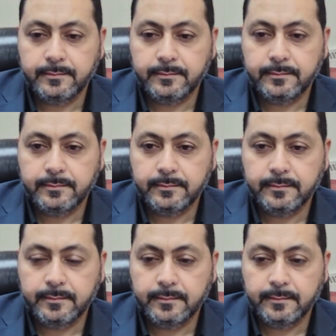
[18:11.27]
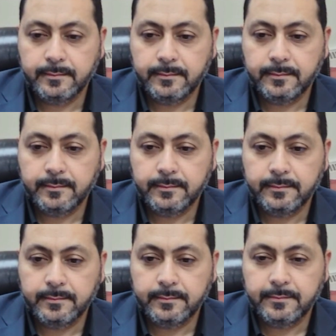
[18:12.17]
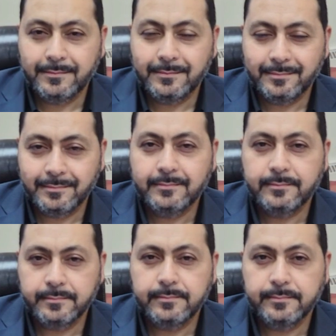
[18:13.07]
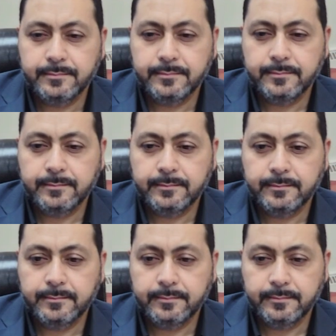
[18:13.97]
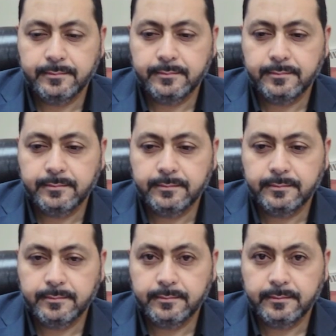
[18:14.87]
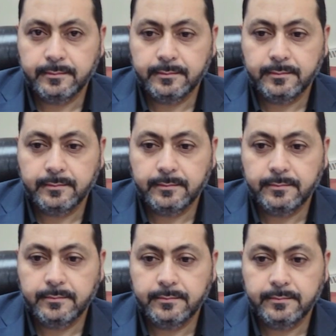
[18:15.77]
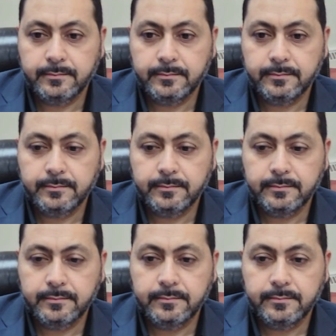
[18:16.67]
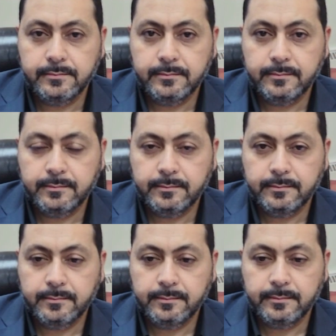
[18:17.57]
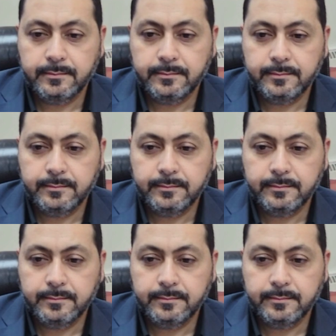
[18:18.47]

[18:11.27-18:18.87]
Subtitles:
No words are spoken by the person on screen.